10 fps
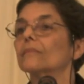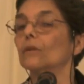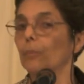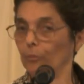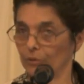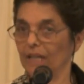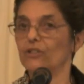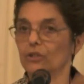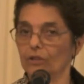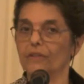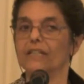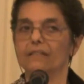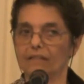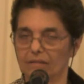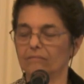the population of
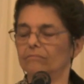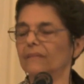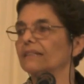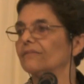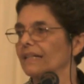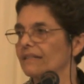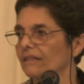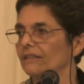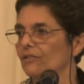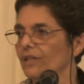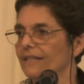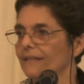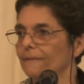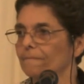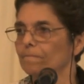these advanced
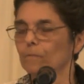countries.